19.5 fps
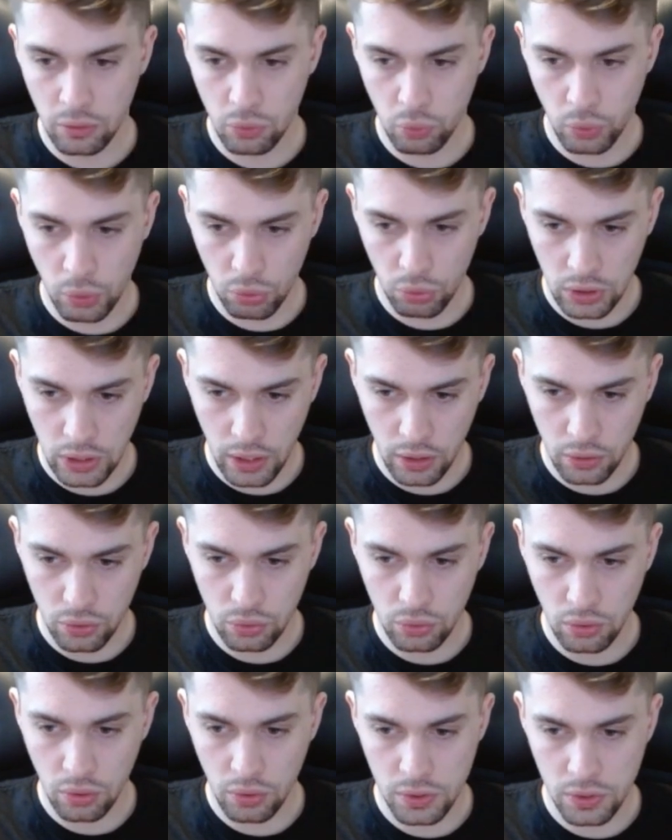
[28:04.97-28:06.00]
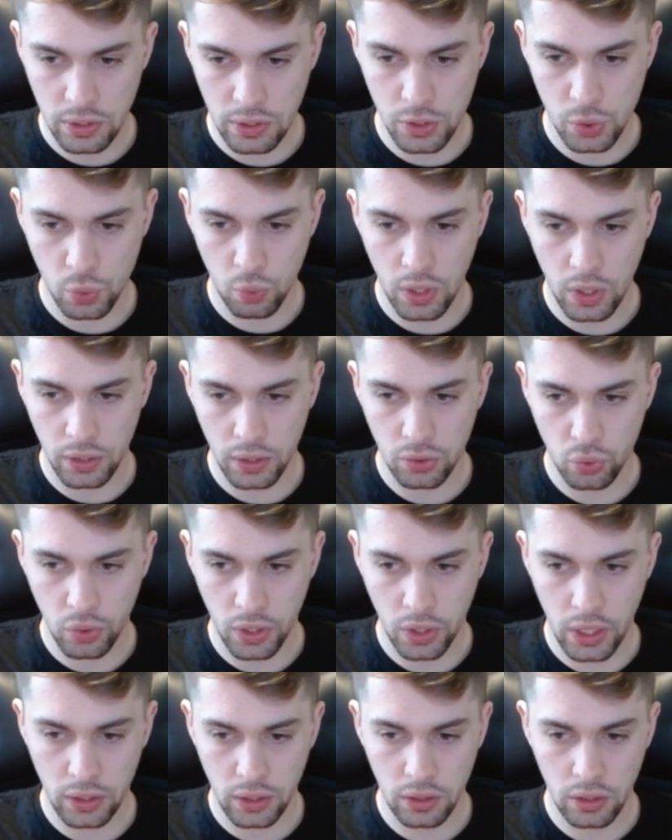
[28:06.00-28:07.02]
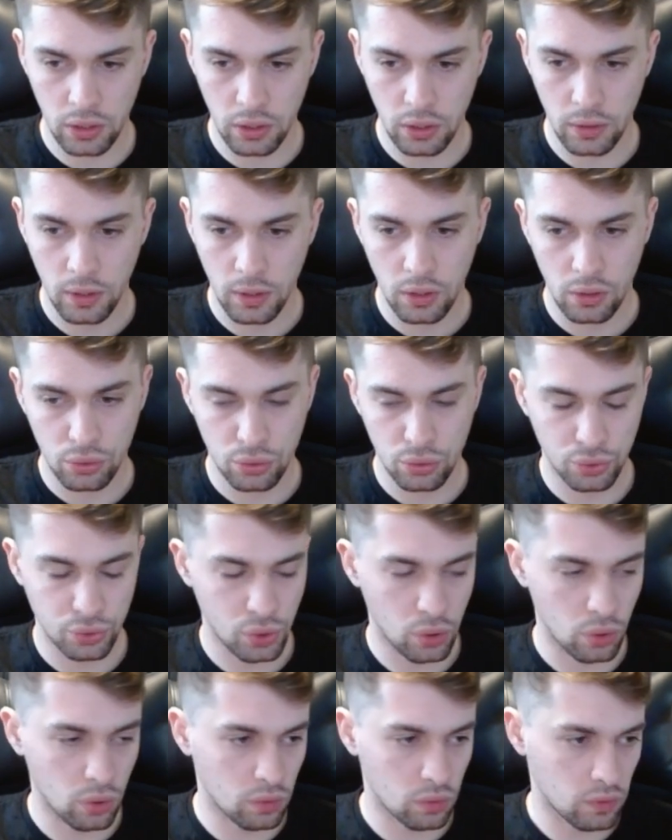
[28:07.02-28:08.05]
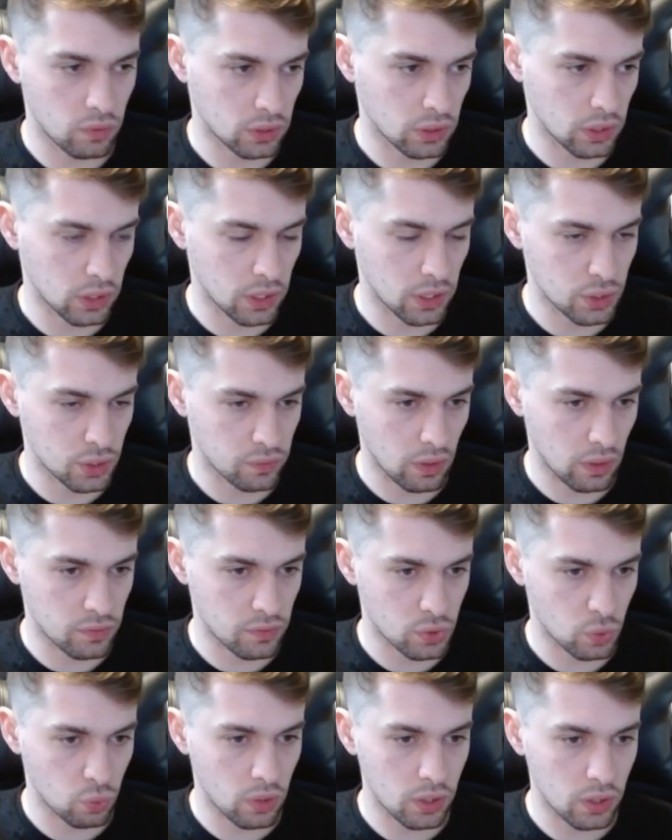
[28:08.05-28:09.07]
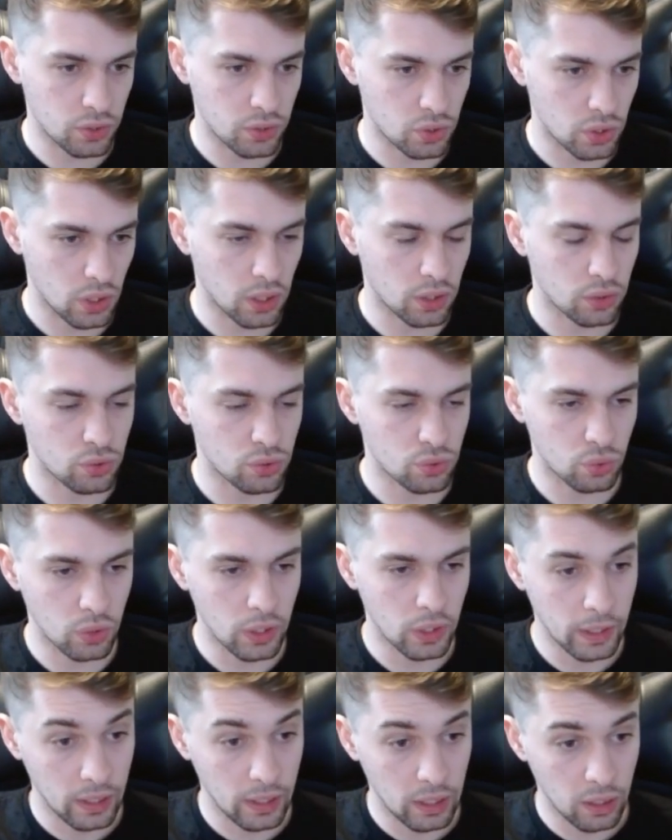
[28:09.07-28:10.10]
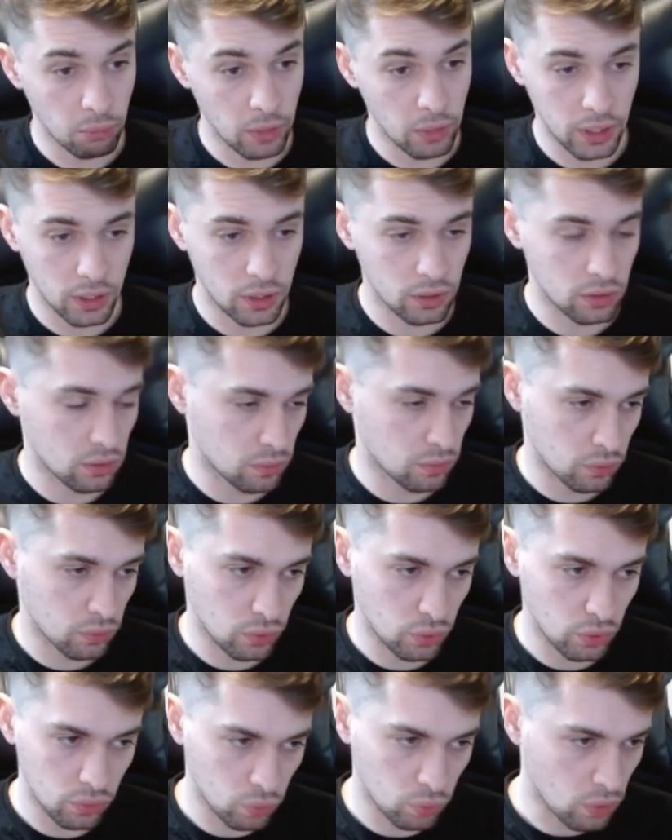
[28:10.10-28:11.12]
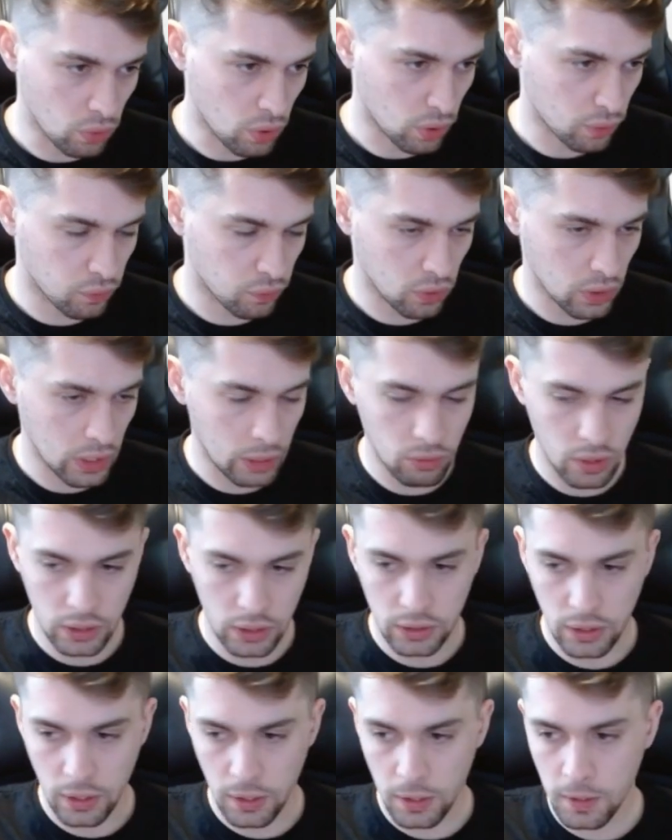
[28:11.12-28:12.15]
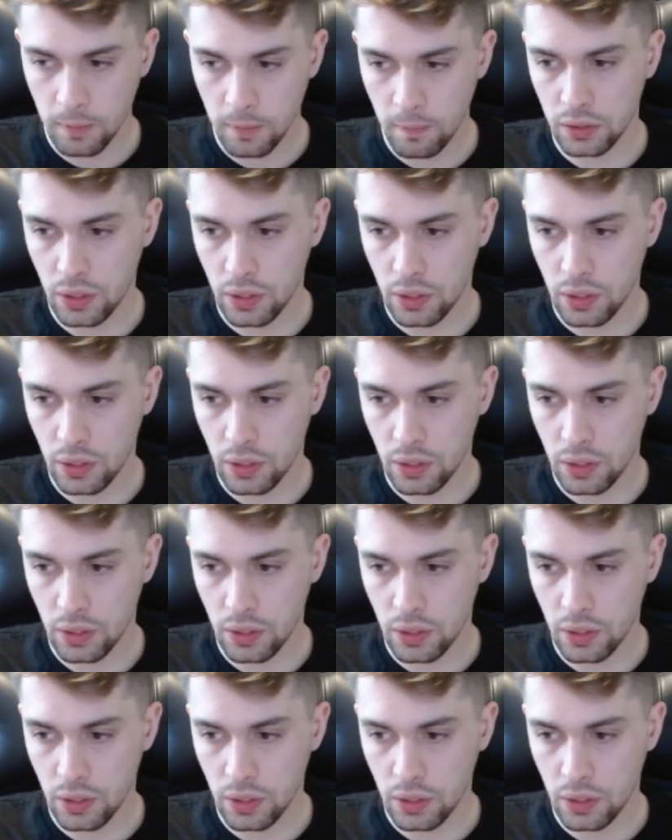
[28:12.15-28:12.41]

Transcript: We would like to also, as white, regain the control over the h5 square, trying to make it work for our attack.